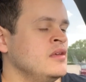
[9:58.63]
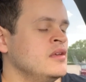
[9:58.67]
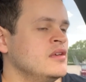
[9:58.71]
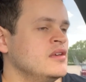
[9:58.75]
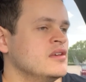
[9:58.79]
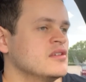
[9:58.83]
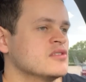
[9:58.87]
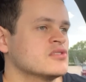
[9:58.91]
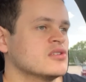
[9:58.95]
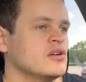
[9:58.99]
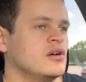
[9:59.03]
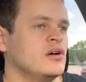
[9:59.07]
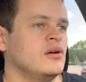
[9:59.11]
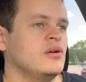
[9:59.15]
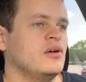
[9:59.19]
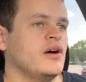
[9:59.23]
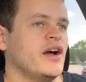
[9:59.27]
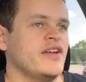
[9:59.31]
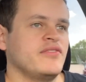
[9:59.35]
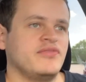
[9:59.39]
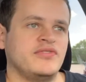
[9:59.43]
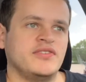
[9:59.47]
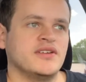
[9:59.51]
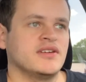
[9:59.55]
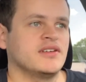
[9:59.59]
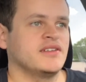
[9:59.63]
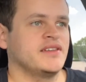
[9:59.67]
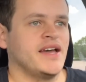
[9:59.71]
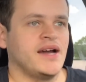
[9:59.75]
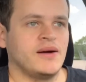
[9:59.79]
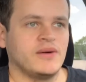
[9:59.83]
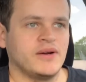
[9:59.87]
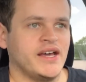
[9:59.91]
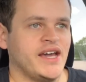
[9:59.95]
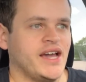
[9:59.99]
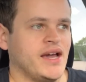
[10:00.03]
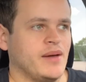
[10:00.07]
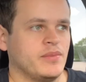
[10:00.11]
So I figured that
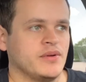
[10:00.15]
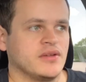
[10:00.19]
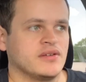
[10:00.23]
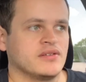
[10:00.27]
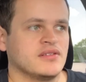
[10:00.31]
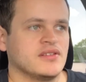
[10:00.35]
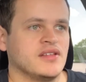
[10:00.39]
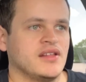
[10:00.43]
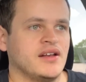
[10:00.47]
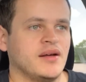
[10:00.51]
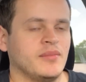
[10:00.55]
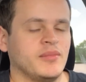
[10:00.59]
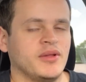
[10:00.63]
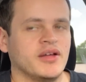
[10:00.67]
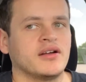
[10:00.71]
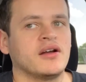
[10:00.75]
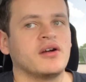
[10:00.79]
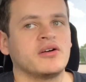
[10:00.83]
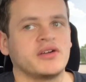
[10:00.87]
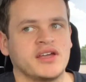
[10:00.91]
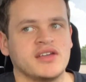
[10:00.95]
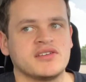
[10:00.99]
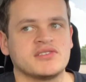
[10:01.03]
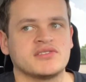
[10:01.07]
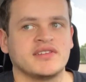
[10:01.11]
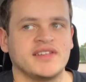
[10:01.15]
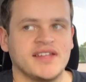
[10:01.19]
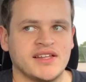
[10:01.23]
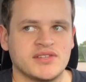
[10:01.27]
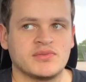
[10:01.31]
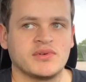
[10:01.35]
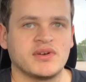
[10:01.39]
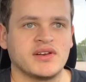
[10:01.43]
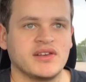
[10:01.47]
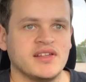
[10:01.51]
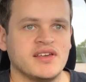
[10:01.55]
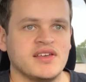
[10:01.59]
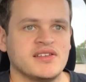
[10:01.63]
would happen, and I'm like, okay, so that's
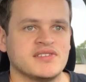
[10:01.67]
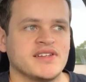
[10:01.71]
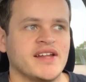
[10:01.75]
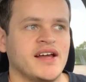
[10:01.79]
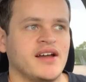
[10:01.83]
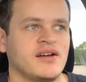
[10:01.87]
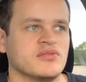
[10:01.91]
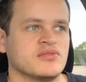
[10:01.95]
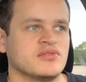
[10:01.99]
what it is. Now